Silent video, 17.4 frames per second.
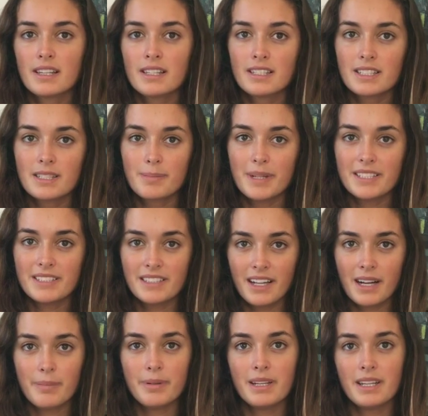Speech
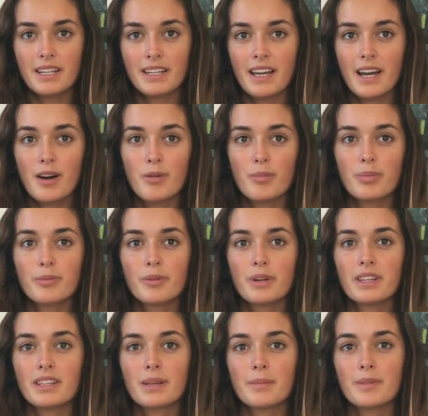therapy can help
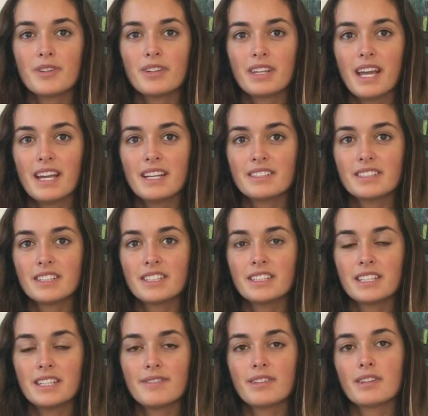with
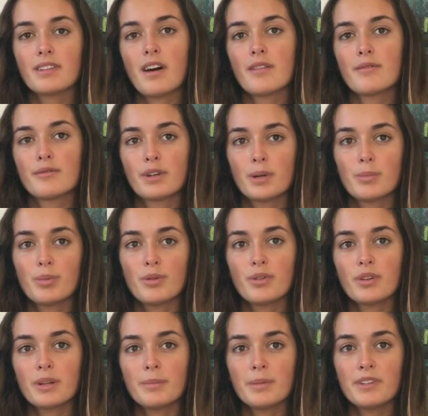communication, even
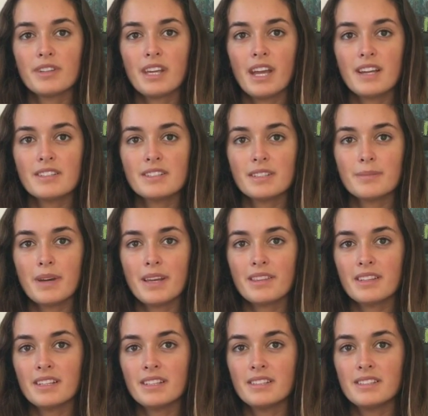nonverbal communication
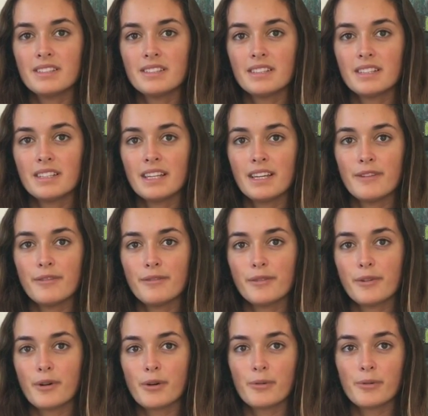methods, if
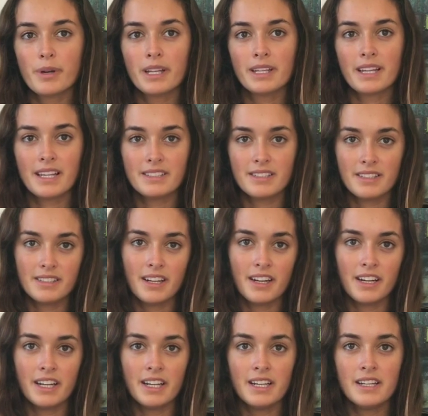or when
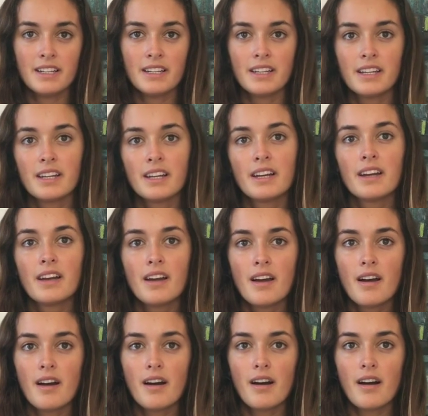necessary.
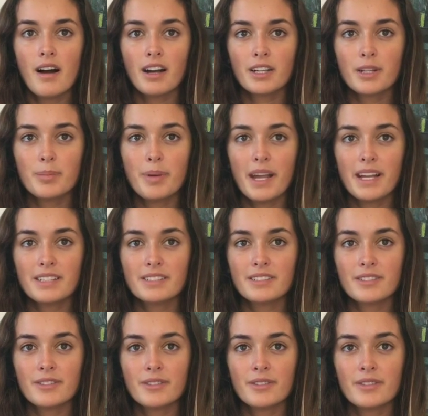
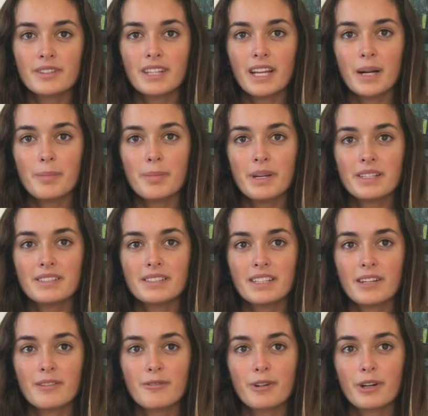Occupational therapists
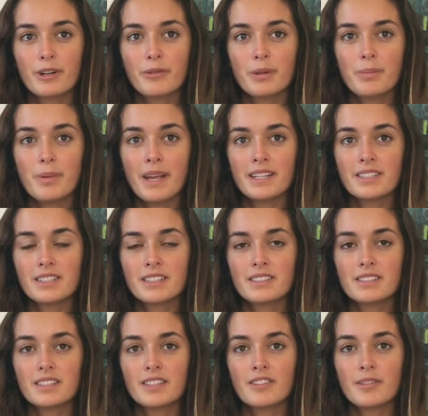can work with
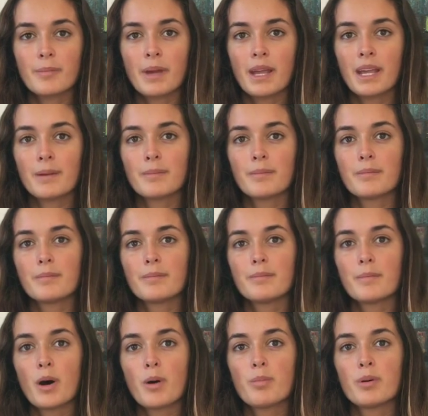patients to remain
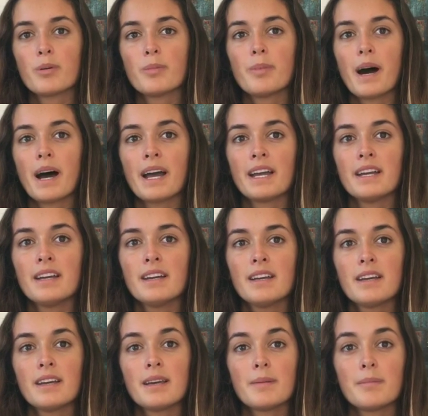mobile by
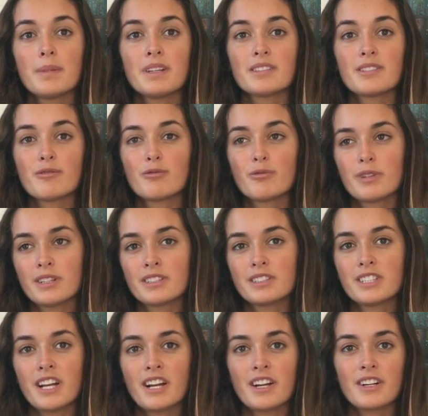means of
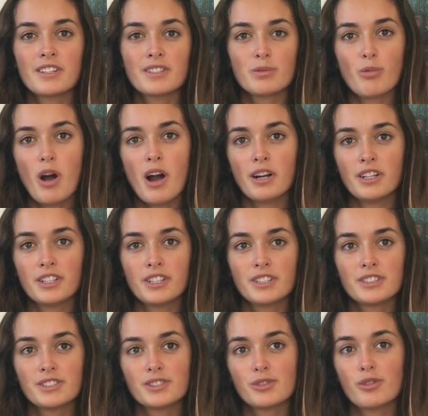wheelchairs,
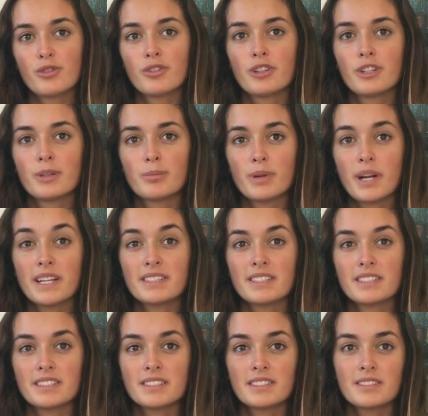walkers, or
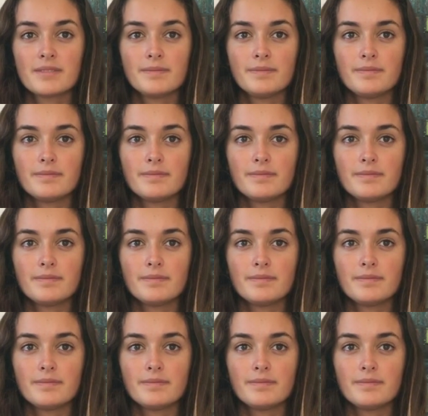braces.